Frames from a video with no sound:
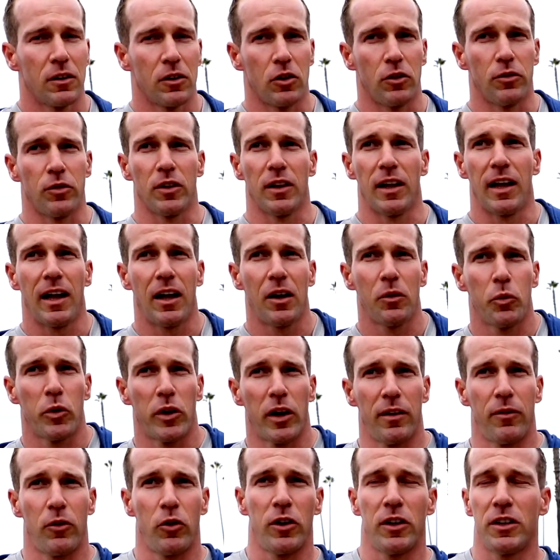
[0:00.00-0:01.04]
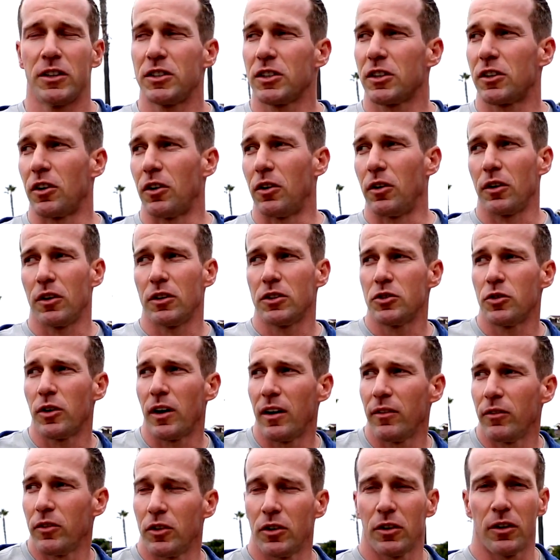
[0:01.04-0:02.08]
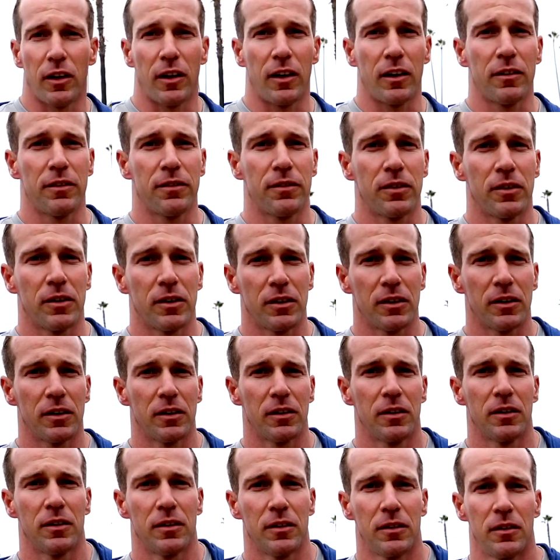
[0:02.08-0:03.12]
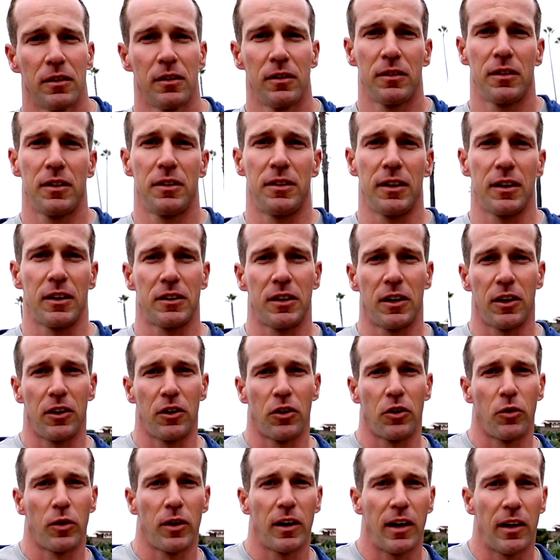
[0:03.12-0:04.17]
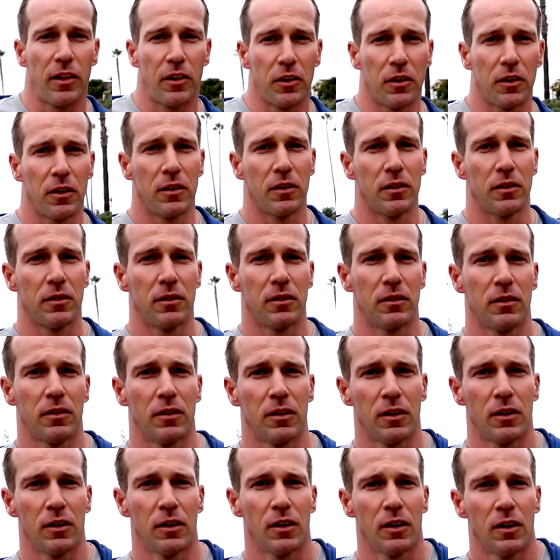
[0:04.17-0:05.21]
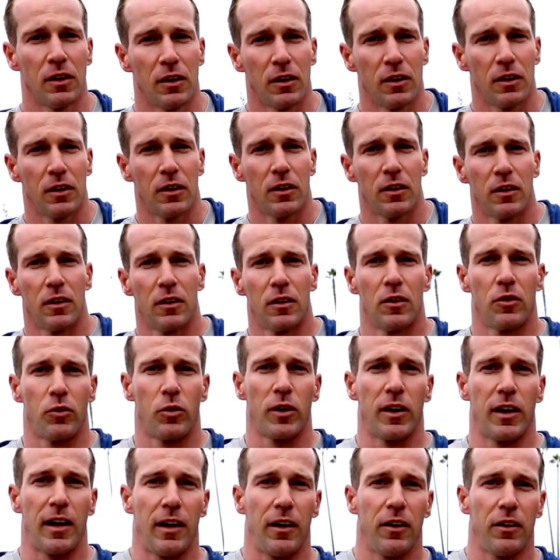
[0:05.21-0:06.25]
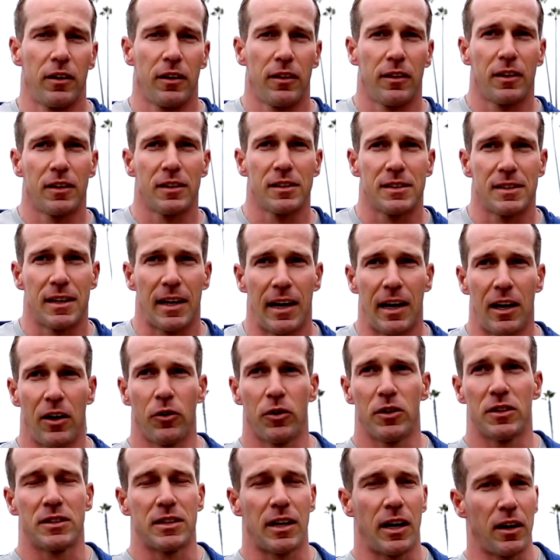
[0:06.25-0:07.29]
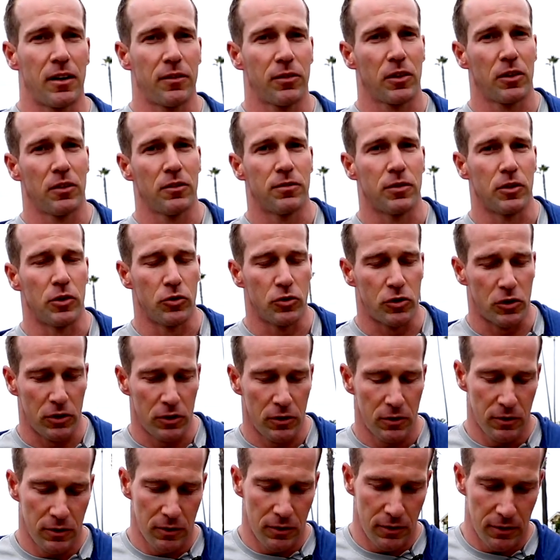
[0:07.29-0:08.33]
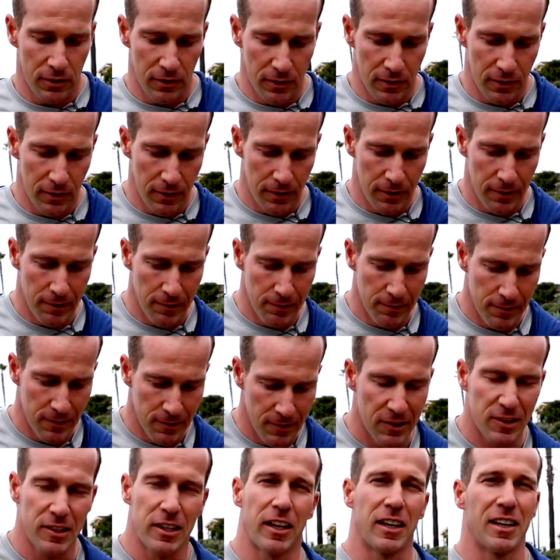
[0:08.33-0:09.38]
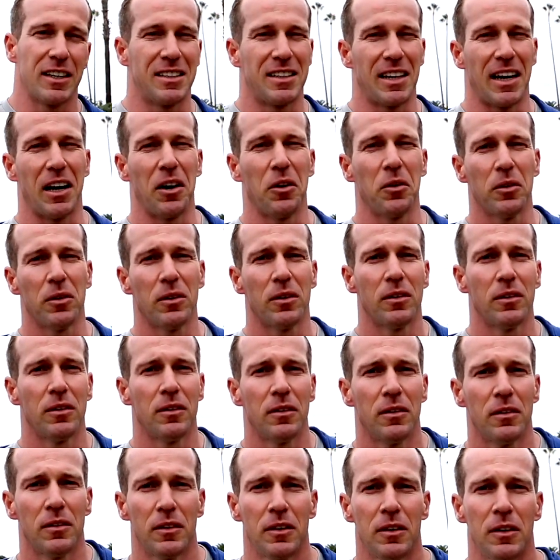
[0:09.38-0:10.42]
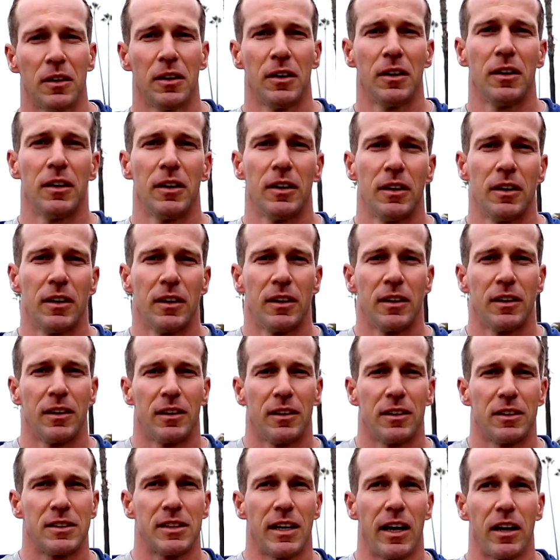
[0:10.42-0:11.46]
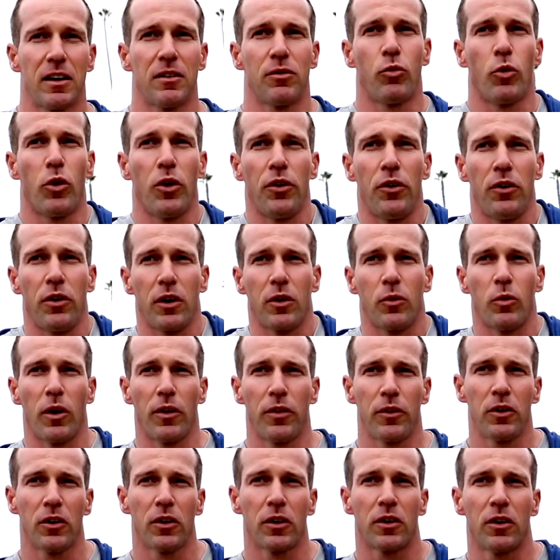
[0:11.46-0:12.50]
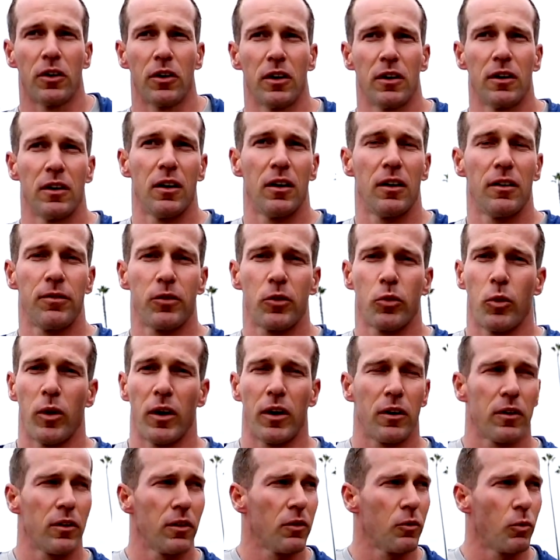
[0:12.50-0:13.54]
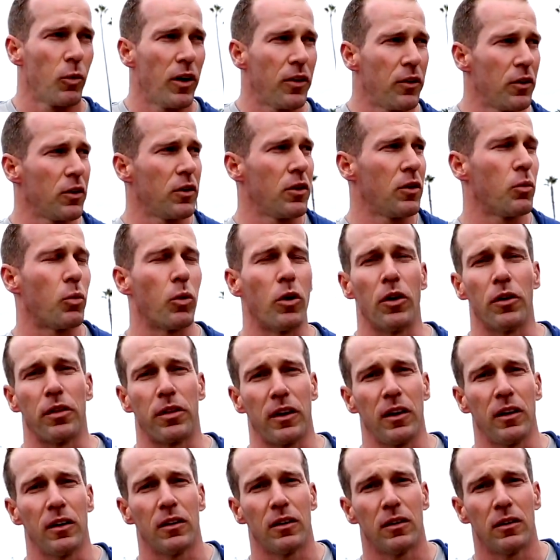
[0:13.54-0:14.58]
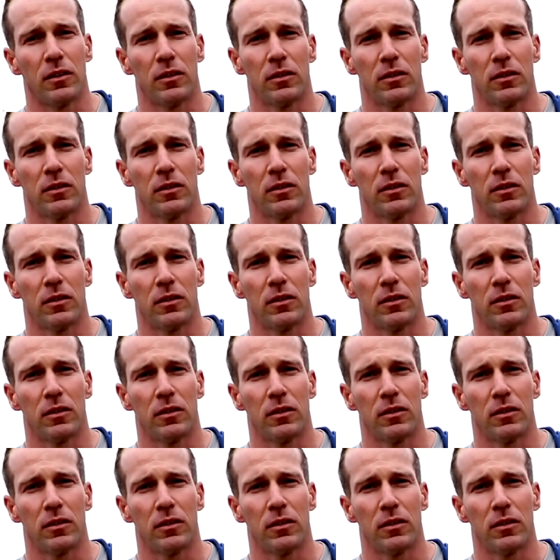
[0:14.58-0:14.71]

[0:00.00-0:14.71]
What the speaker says: You've allowed whatever insecurities you have in your life to dictate your reality. A reality that is now inside of confusion, inside of doubt, inside of wondering whether you're good enough, or whether you're worthy,